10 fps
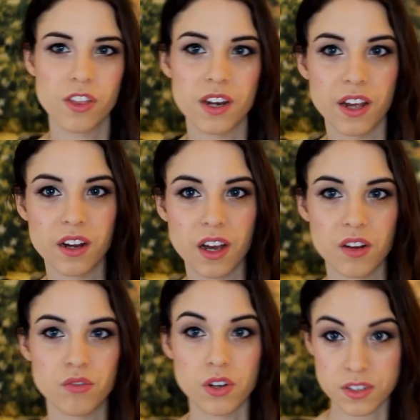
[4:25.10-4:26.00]
Thin hair kind
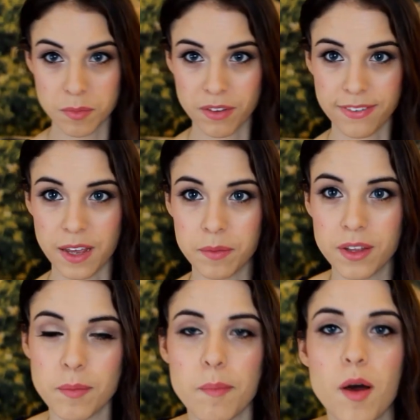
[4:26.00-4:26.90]
of runs in my
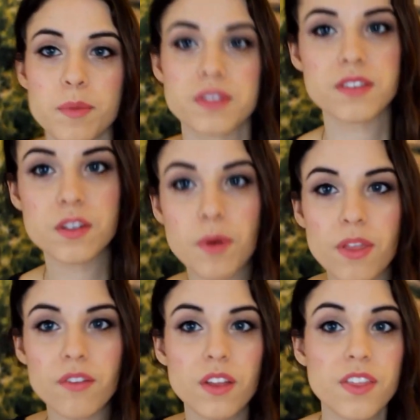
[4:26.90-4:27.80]
family. My mom and sister both
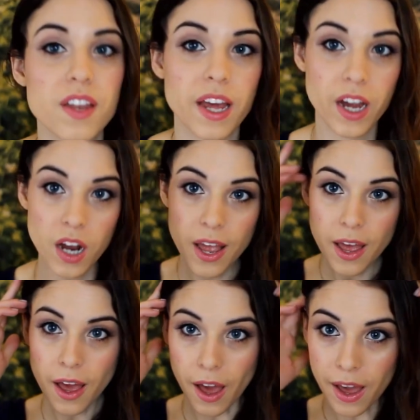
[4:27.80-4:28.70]
have really thin hair.
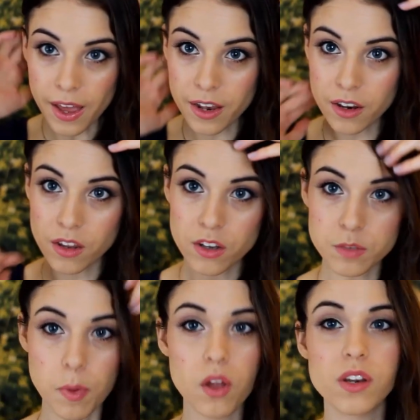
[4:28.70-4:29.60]
And there's
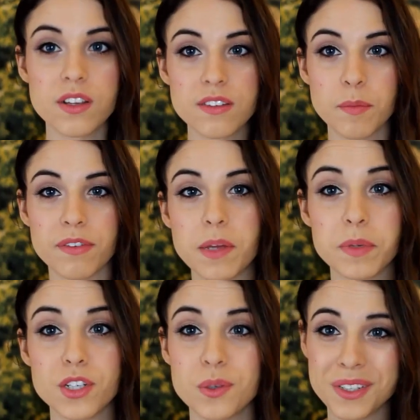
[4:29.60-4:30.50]
baldness in my
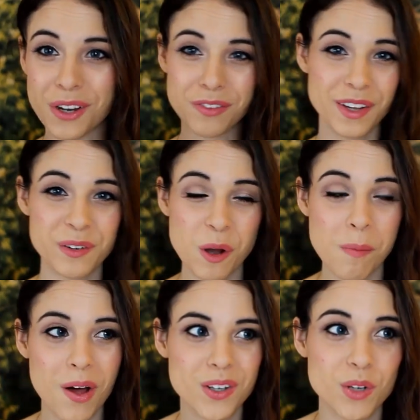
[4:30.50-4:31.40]
family too, which hopefully I don't go
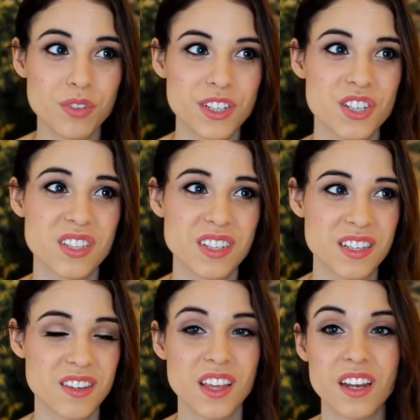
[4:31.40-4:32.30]
bald, hopefully it just
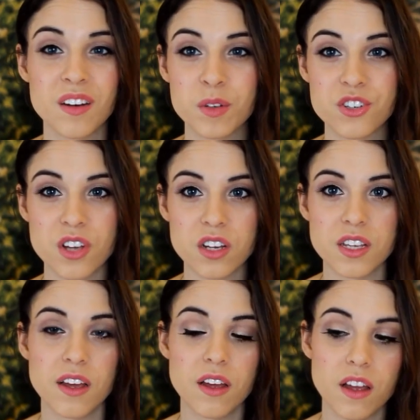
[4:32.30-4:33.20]
gets thin, which sucks
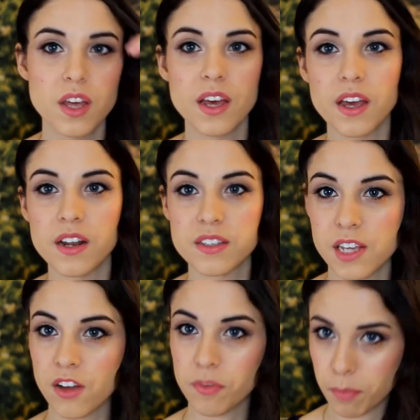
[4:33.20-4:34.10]
in
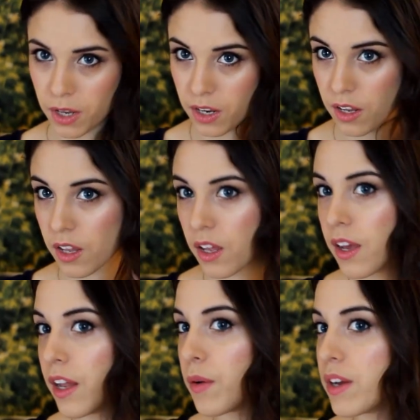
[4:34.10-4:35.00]
itself. But
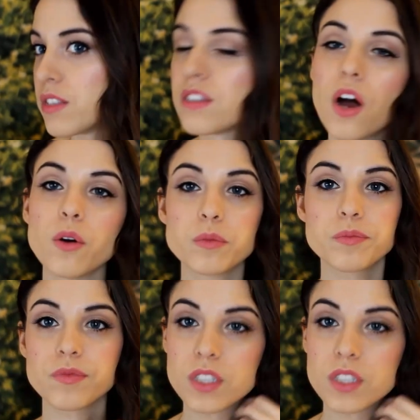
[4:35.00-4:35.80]
anyways, so